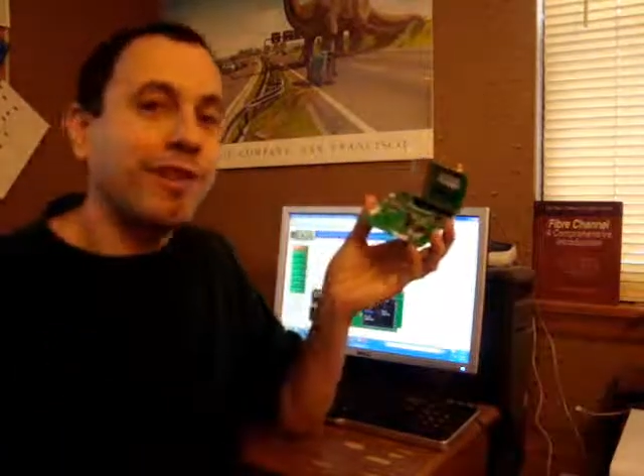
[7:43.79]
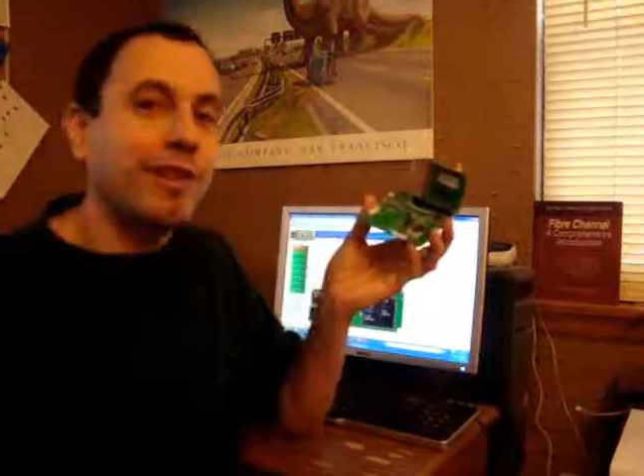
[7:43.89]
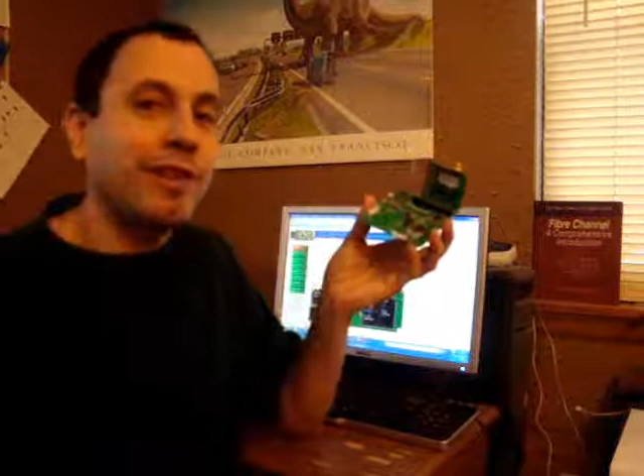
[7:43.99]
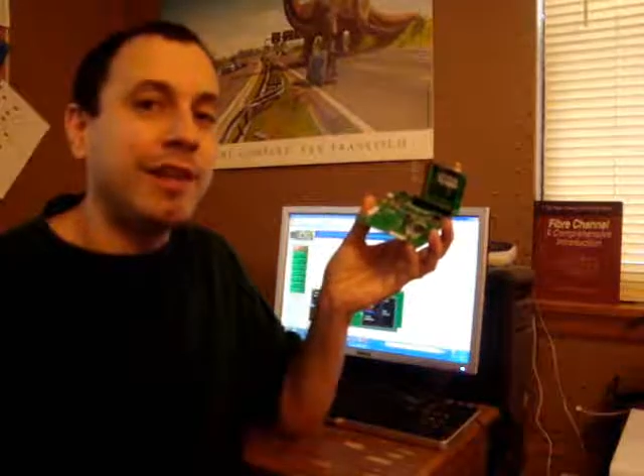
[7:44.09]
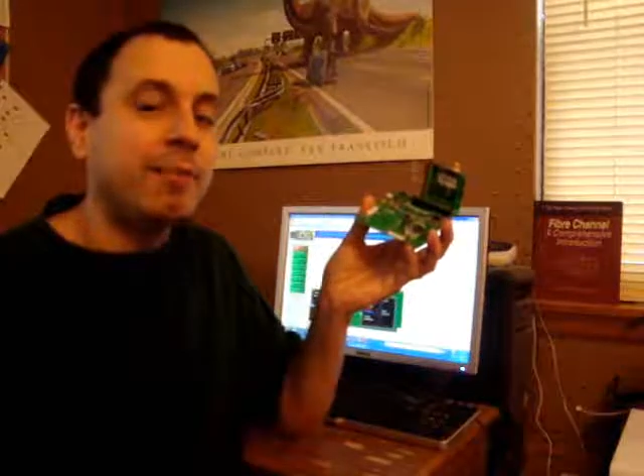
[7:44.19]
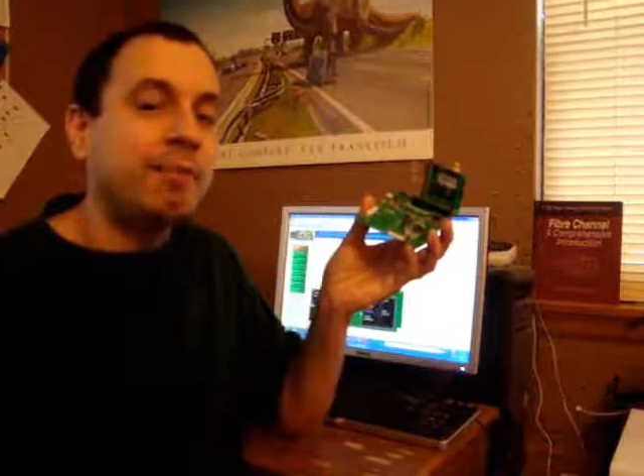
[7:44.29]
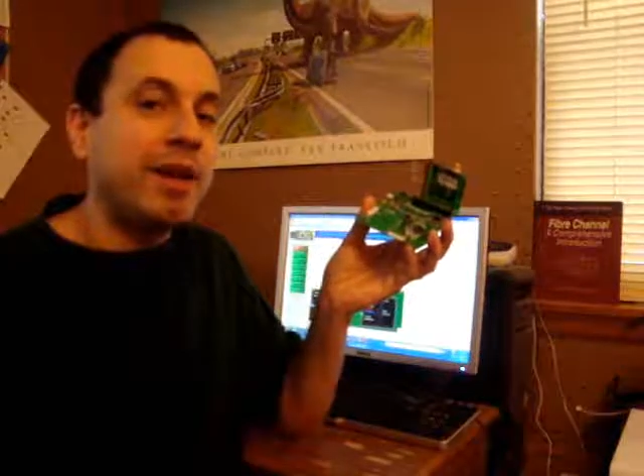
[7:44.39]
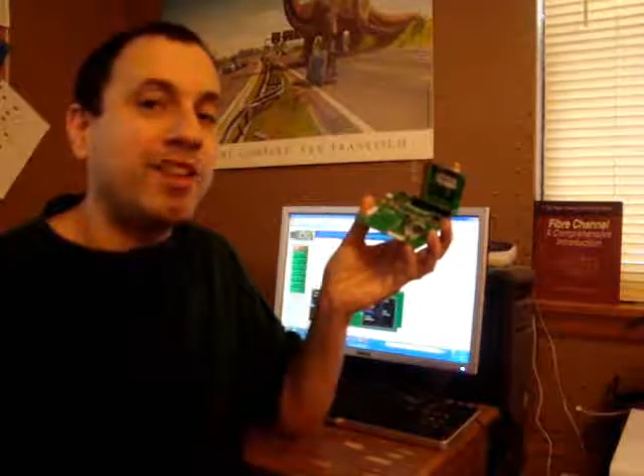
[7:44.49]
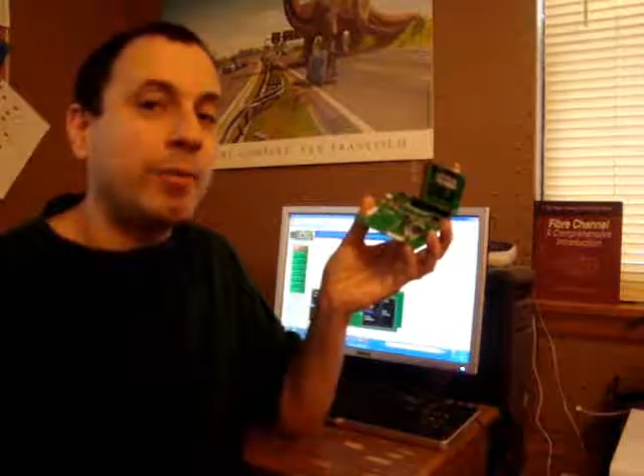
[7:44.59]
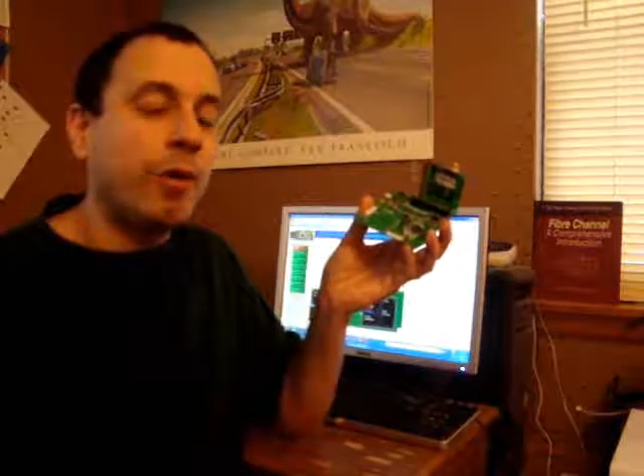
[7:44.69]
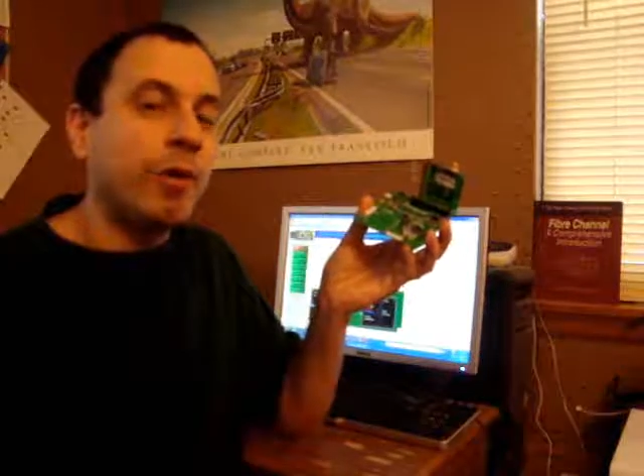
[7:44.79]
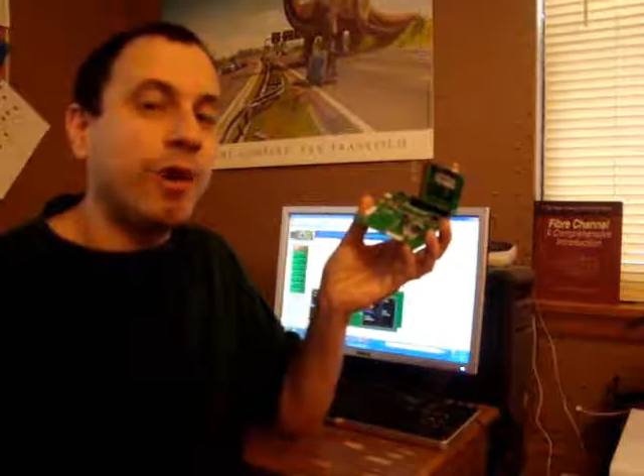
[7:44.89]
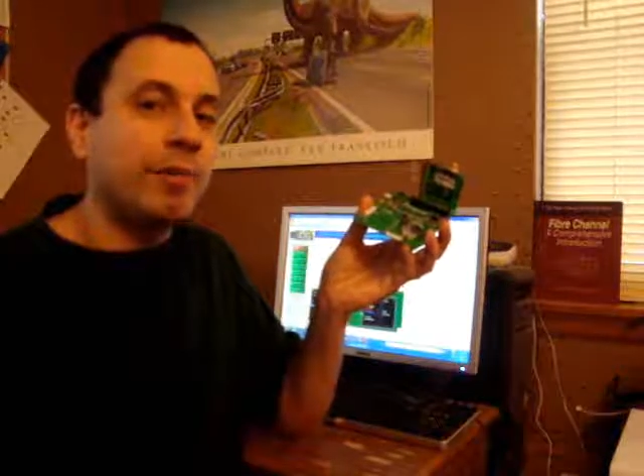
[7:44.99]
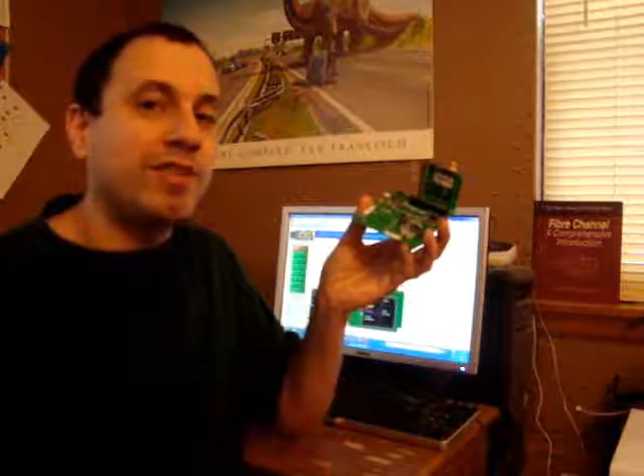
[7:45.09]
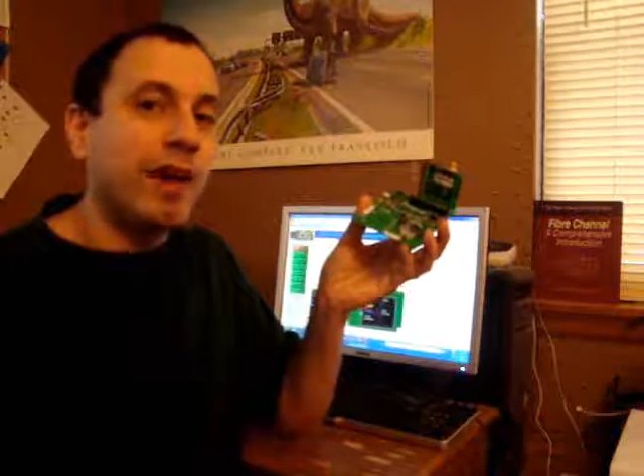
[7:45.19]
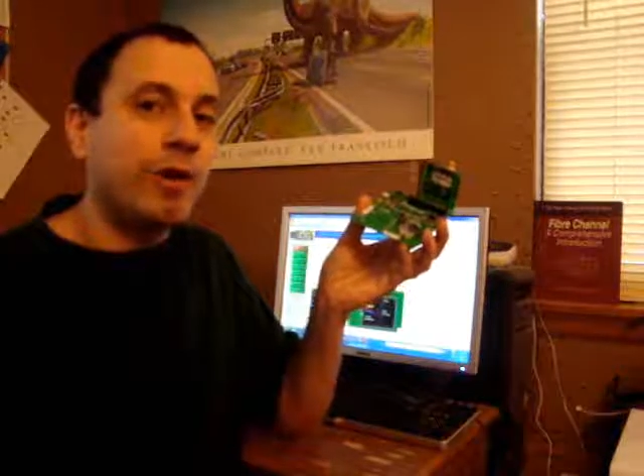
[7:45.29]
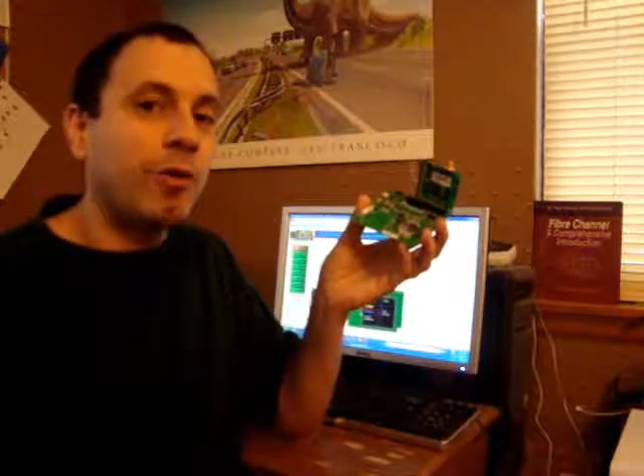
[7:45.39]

Right? Basic programs, not